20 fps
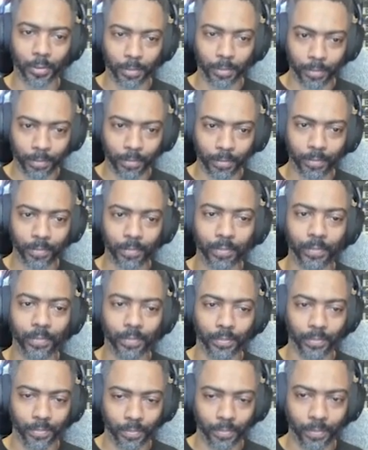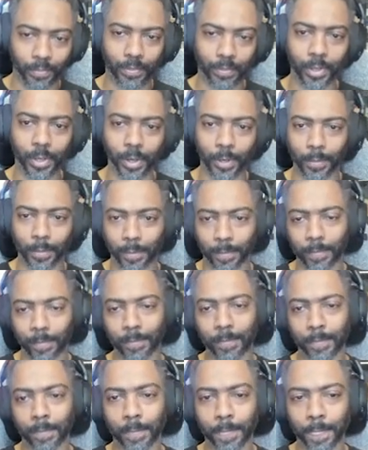
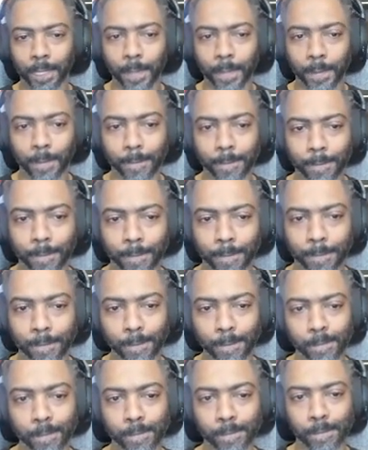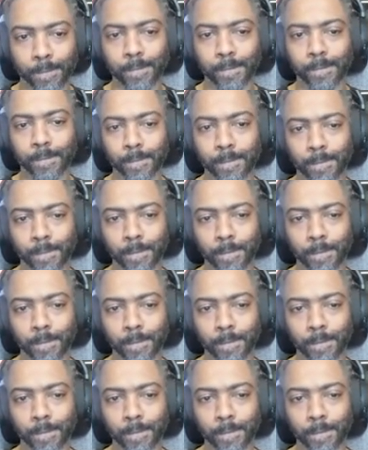(silent)